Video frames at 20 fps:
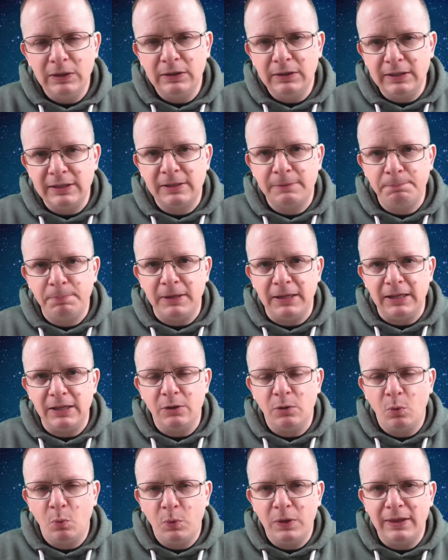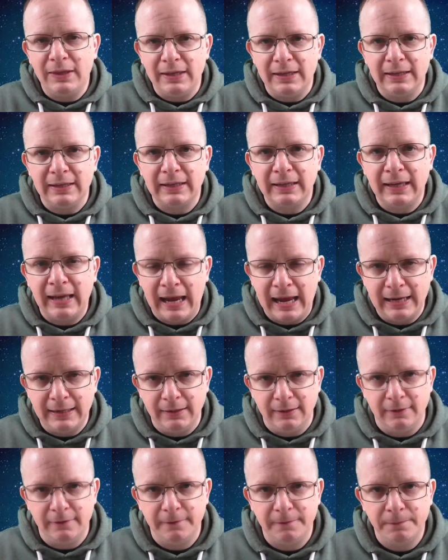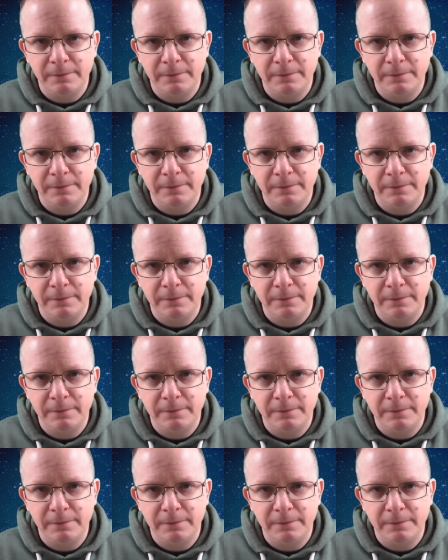this be within canon?